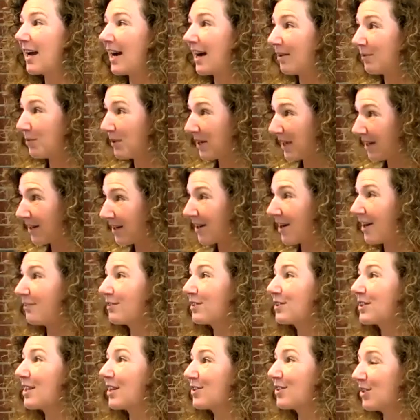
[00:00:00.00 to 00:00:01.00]
we had a
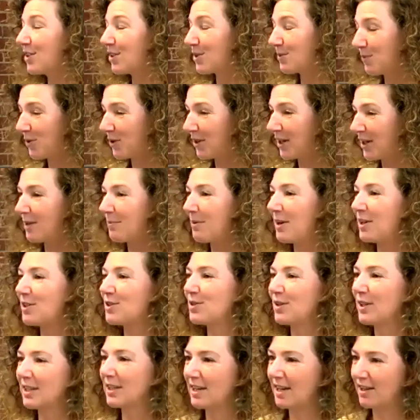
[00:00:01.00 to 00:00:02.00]
conversation this morning about
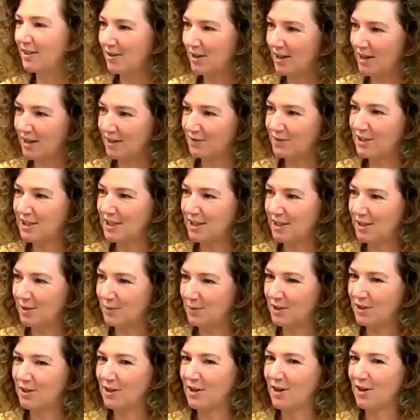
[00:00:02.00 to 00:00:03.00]
doing another NFT
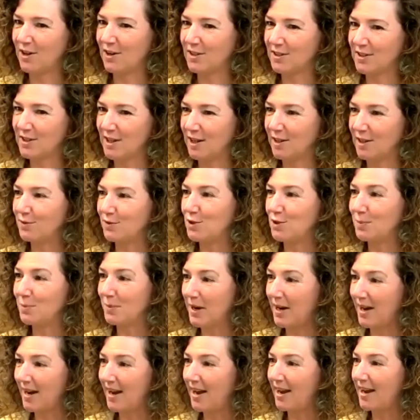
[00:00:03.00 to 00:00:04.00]
with an artist out of
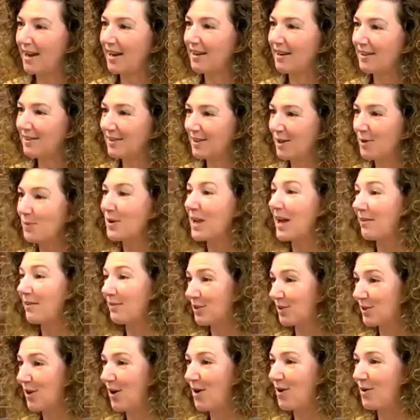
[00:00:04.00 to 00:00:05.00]
Dubai that we have a
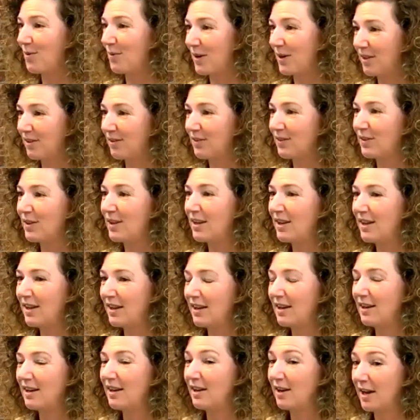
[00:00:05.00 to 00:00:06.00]
song with.
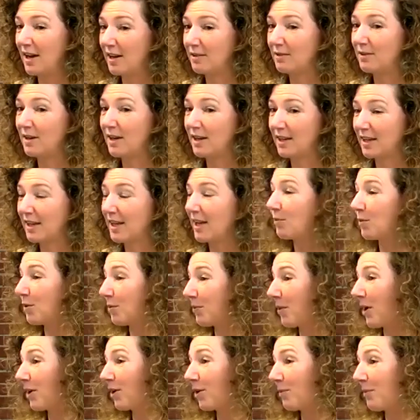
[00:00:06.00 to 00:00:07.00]
And again, we'll
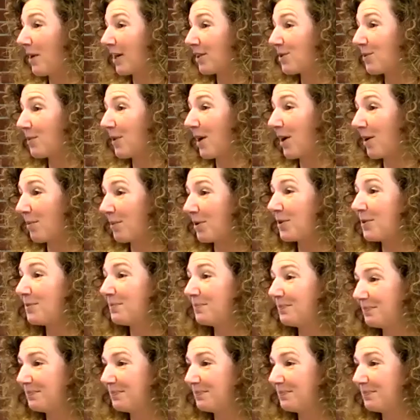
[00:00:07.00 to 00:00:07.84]
probably go back to Rarible.